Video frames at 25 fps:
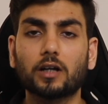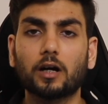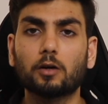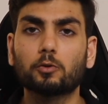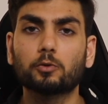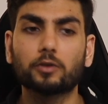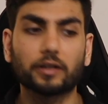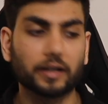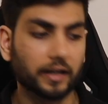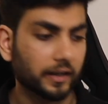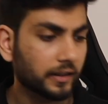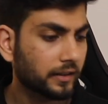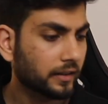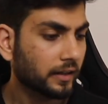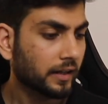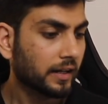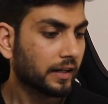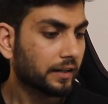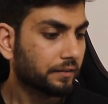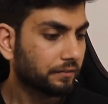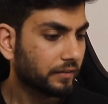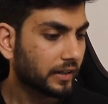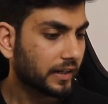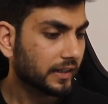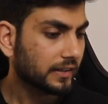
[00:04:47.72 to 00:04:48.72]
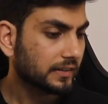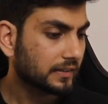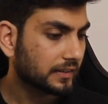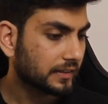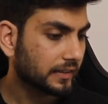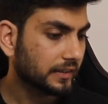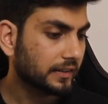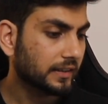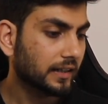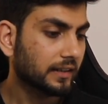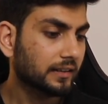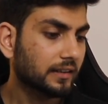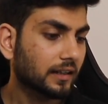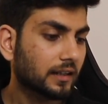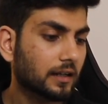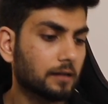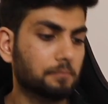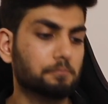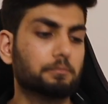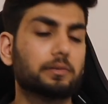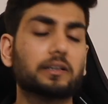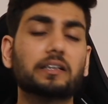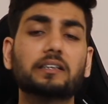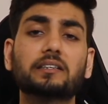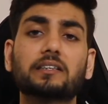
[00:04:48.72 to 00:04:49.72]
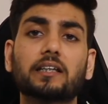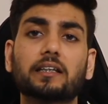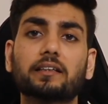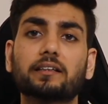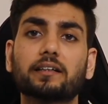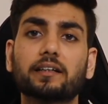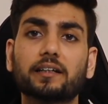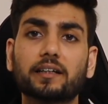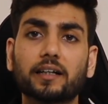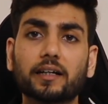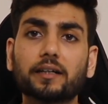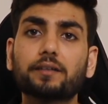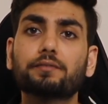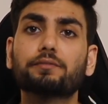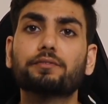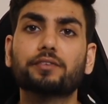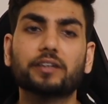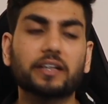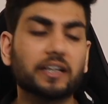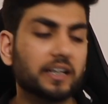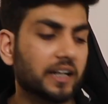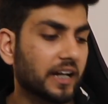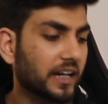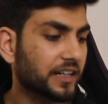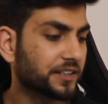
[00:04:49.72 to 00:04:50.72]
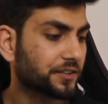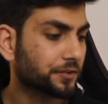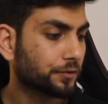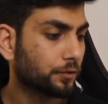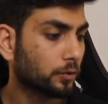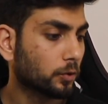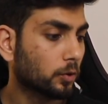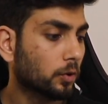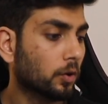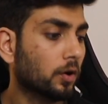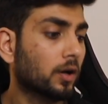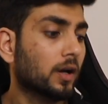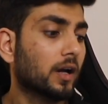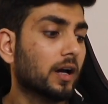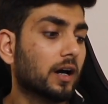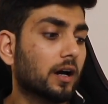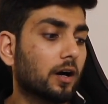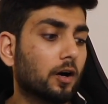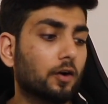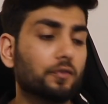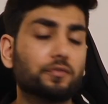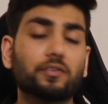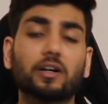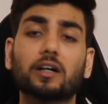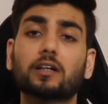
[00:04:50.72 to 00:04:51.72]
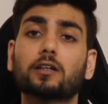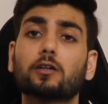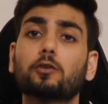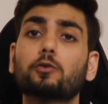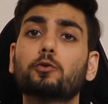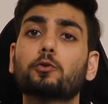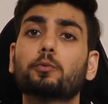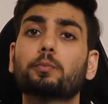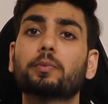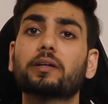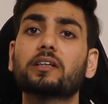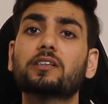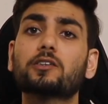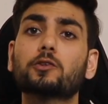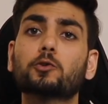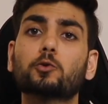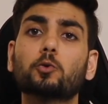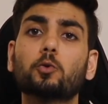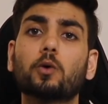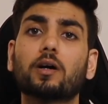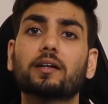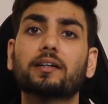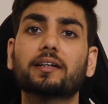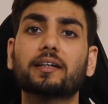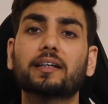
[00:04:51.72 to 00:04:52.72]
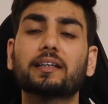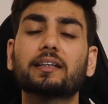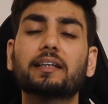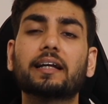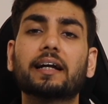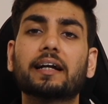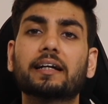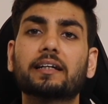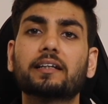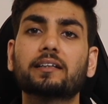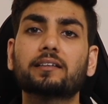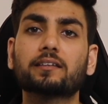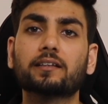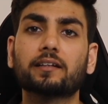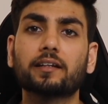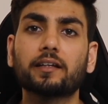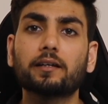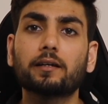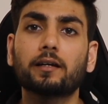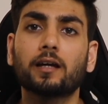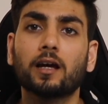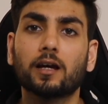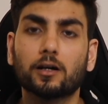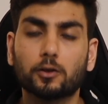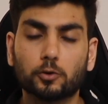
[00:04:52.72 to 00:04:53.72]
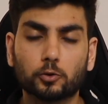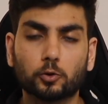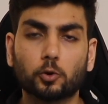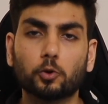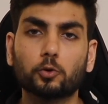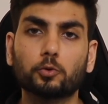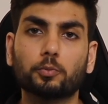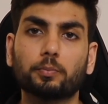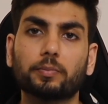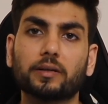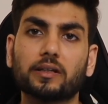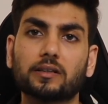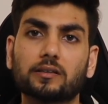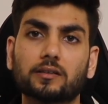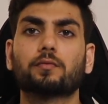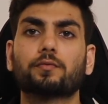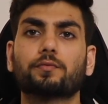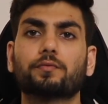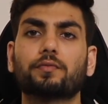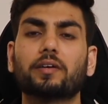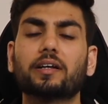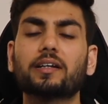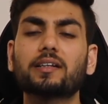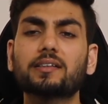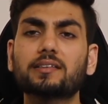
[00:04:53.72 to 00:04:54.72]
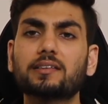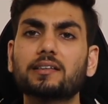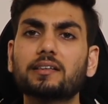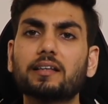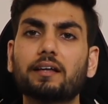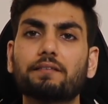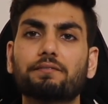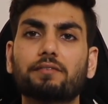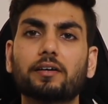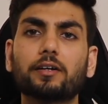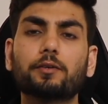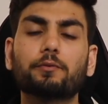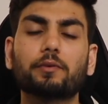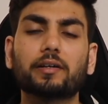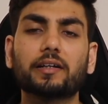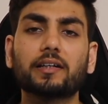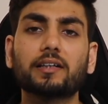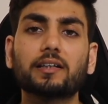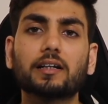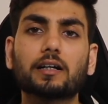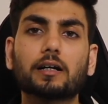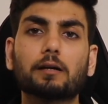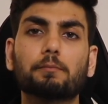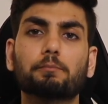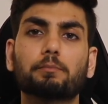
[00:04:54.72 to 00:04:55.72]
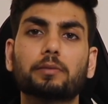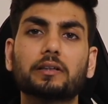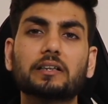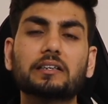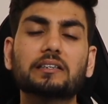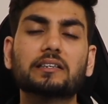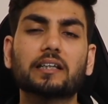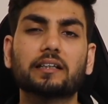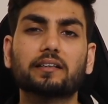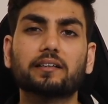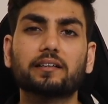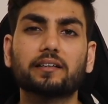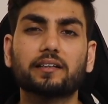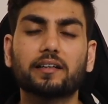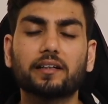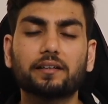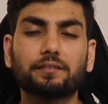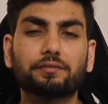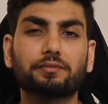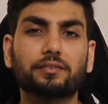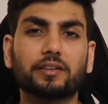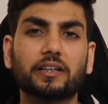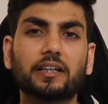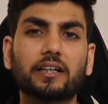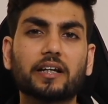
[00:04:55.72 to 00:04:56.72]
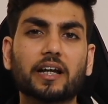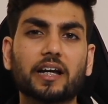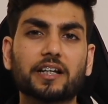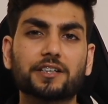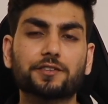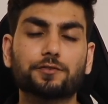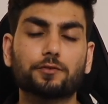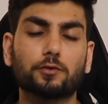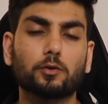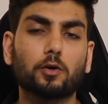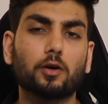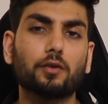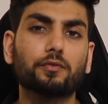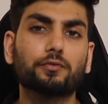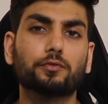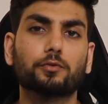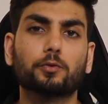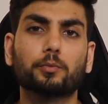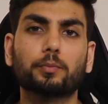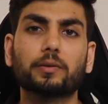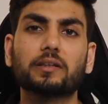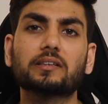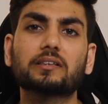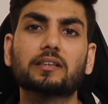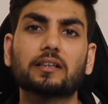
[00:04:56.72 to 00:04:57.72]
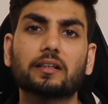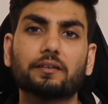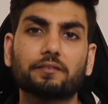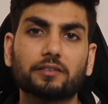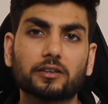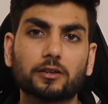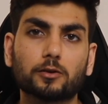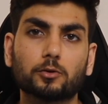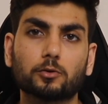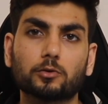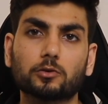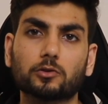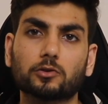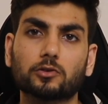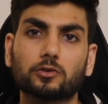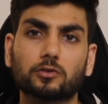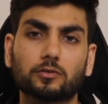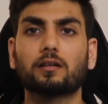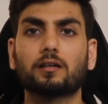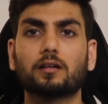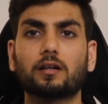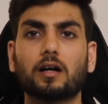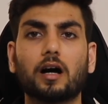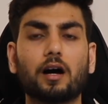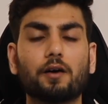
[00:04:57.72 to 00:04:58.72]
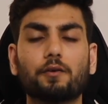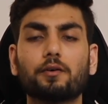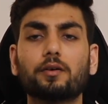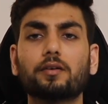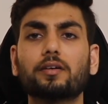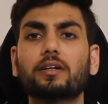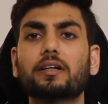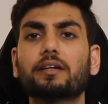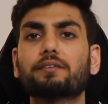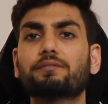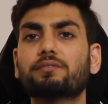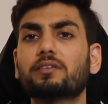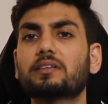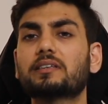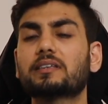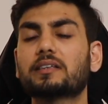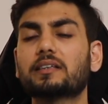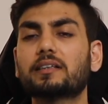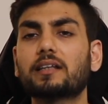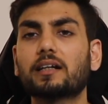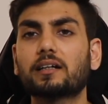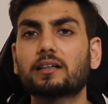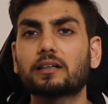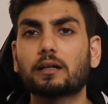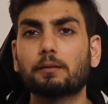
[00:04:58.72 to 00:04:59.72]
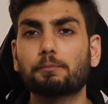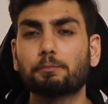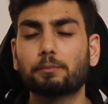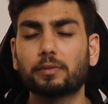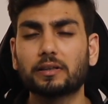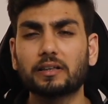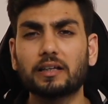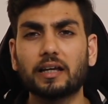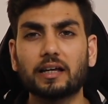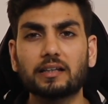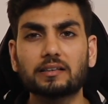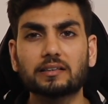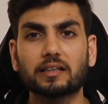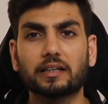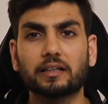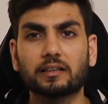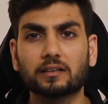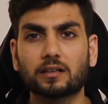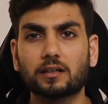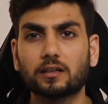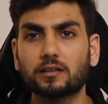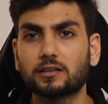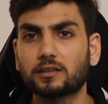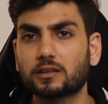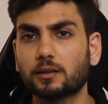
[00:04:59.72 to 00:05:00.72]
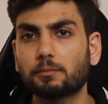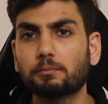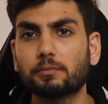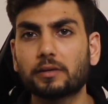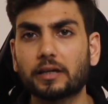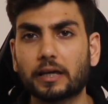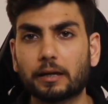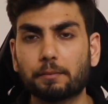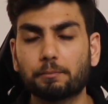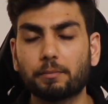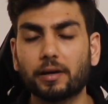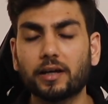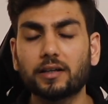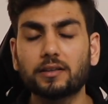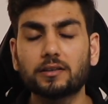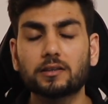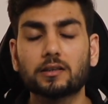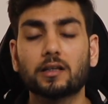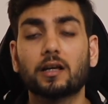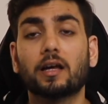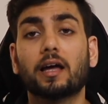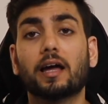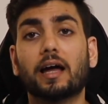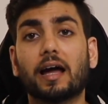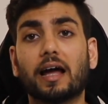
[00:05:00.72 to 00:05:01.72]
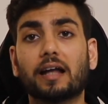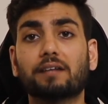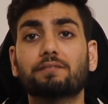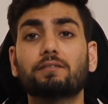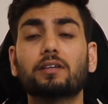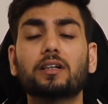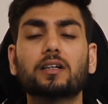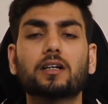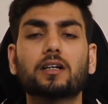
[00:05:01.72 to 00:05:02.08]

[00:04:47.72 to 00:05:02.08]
out yet, we can see that the company generated free cash flow of around rupees 283 crore rupees. Whereas in FY20, the company generated free cash flow of rupees 11 crores. However, if we see that company has incurred some capex and will